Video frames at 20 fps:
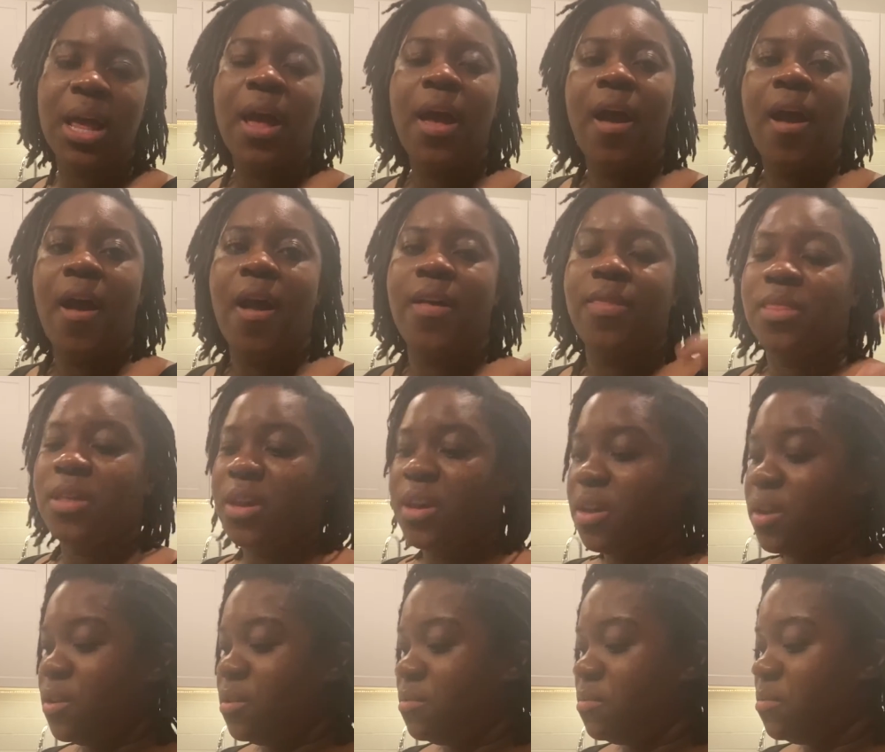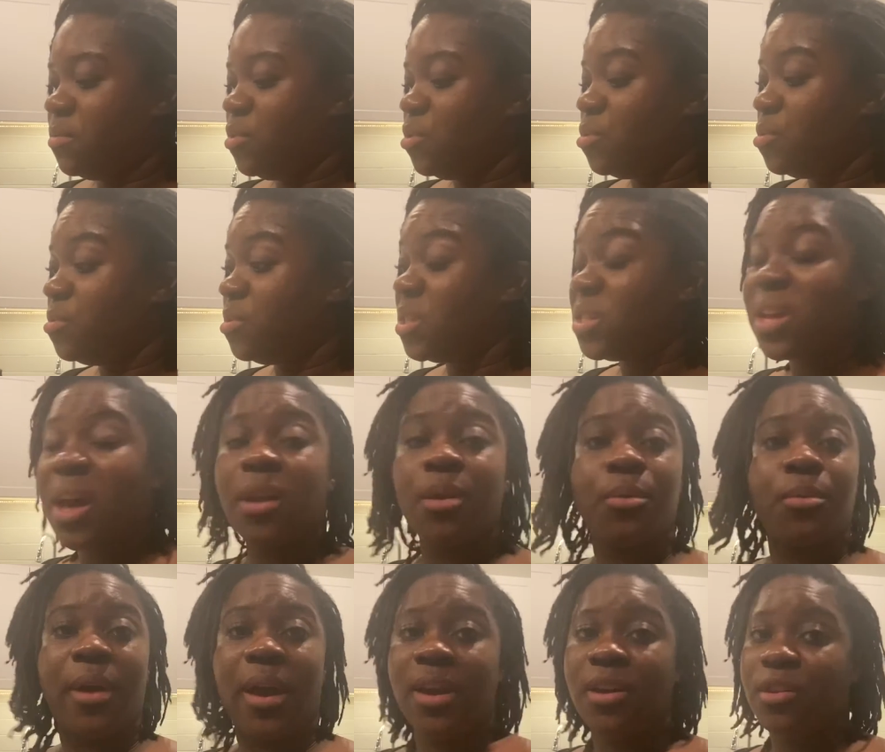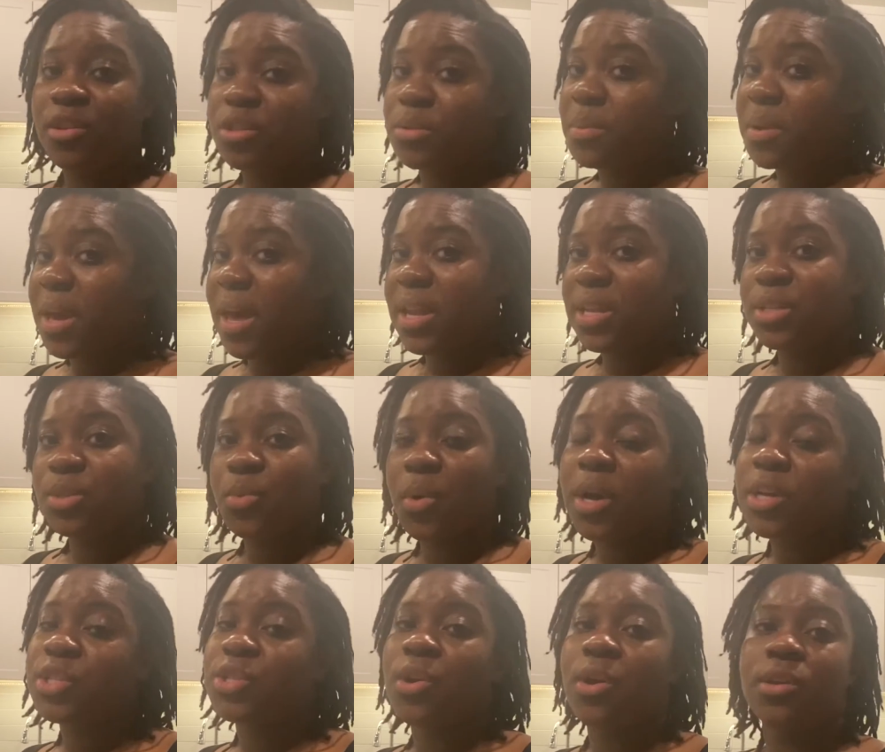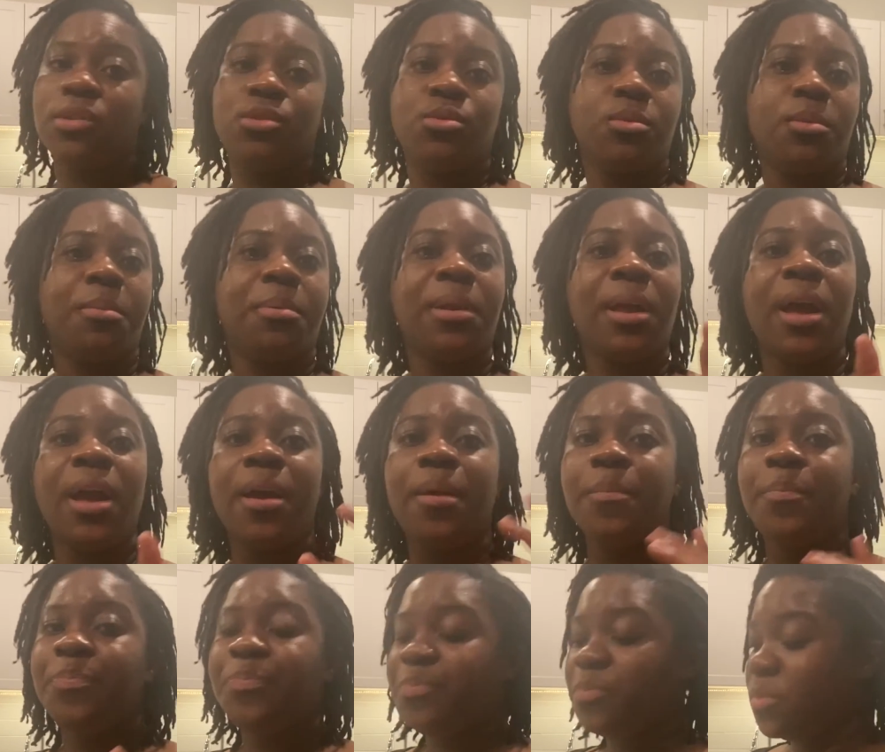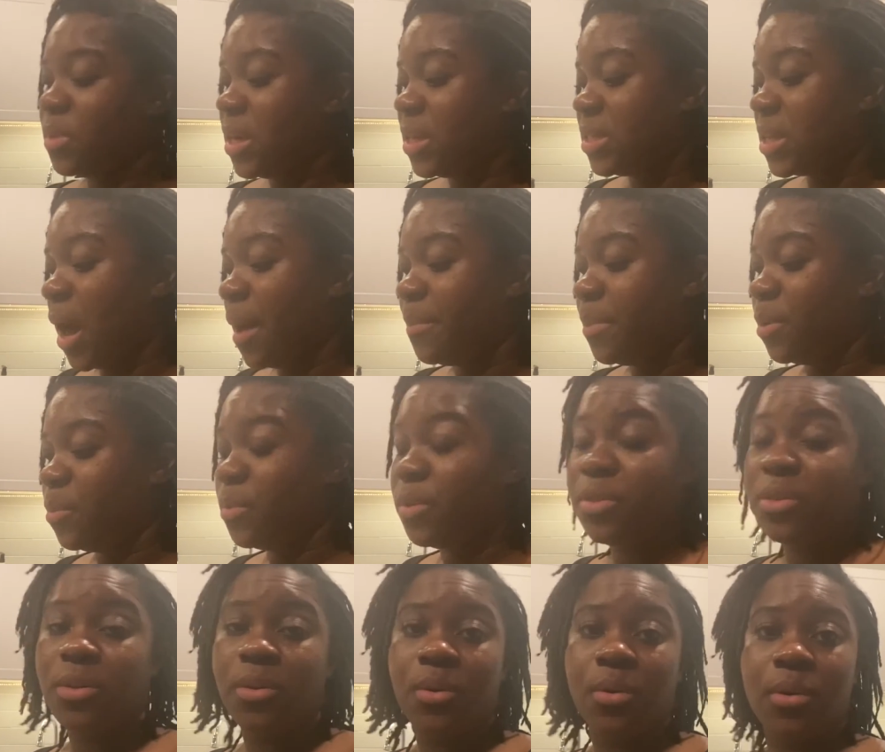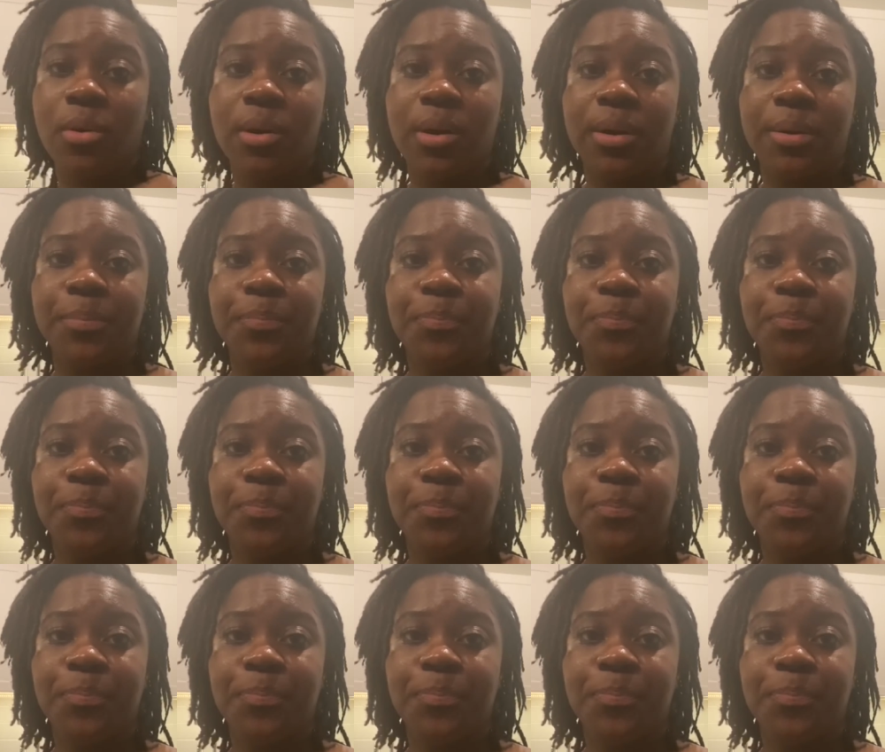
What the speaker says: And then you just kind of rake your spaghetti squash onto a plate, top it with your